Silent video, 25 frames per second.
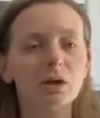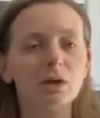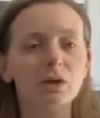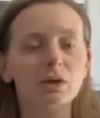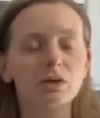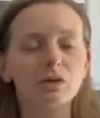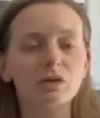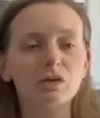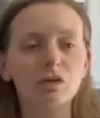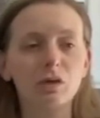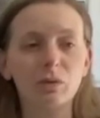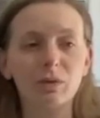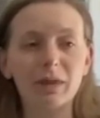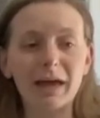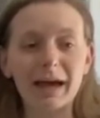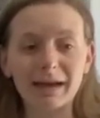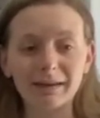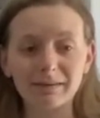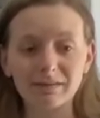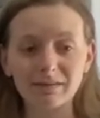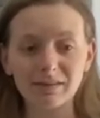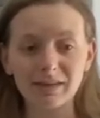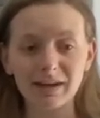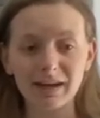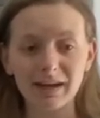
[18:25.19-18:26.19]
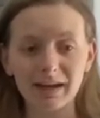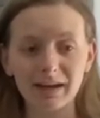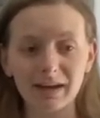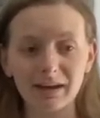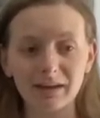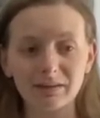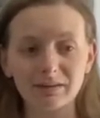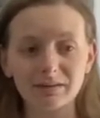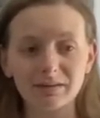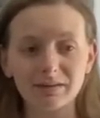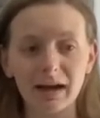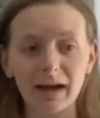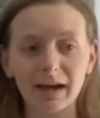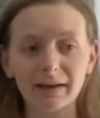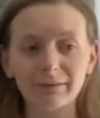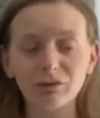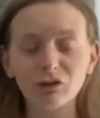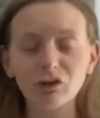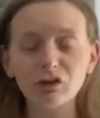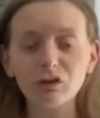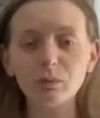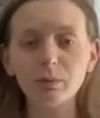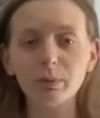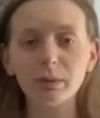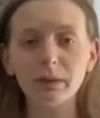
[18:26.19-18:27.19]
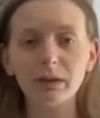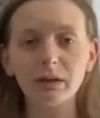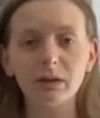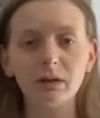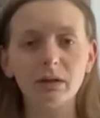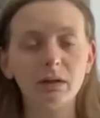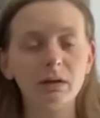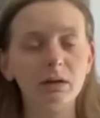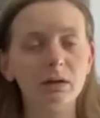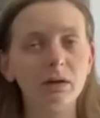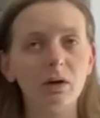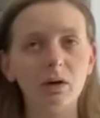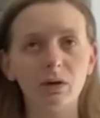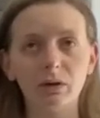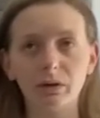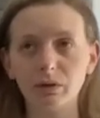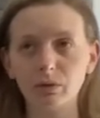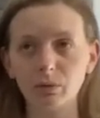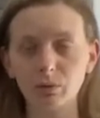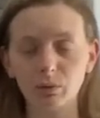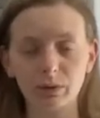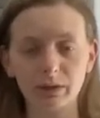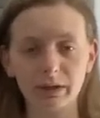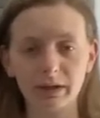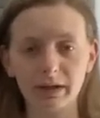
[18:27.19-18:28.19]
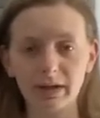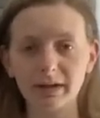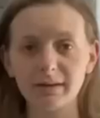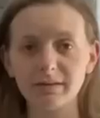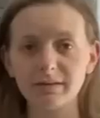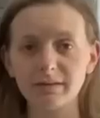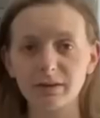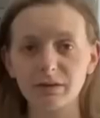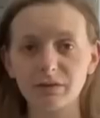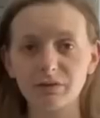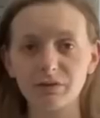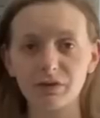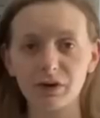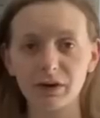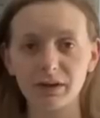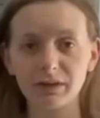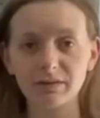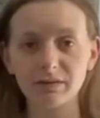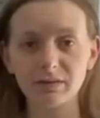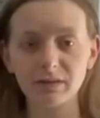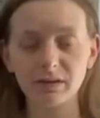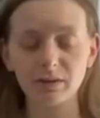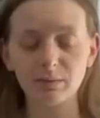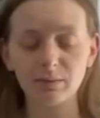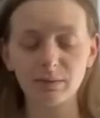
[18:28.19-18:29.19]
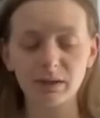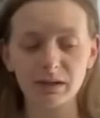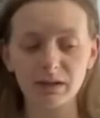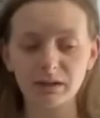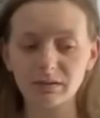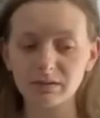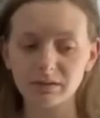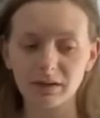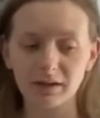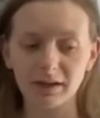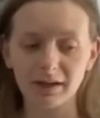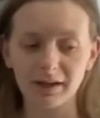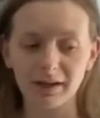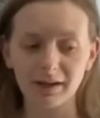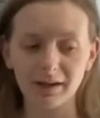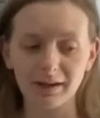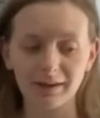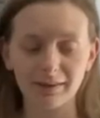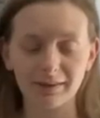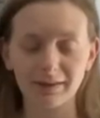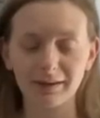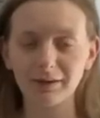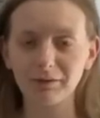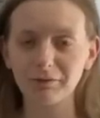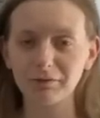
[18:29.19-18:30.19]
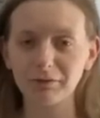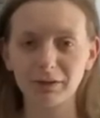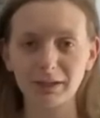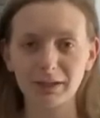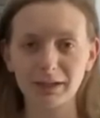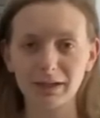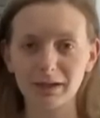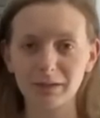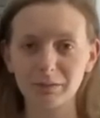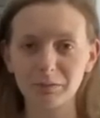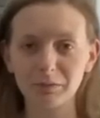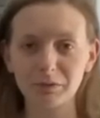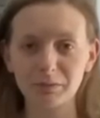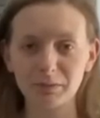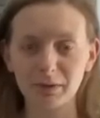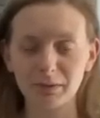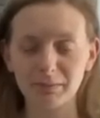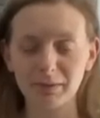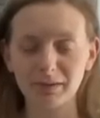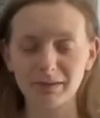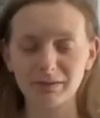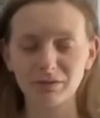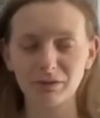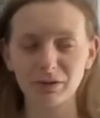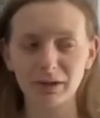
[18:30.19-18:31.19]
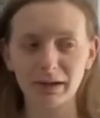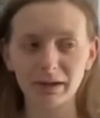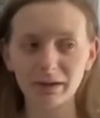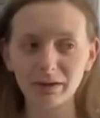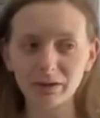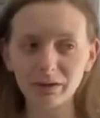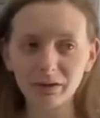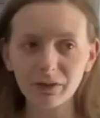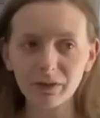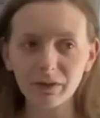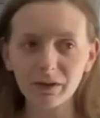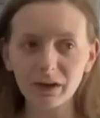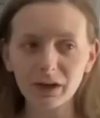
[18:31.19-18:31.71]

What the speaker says: So that's next. I've just been on an organizing frenzy because I think it really helps my mental health.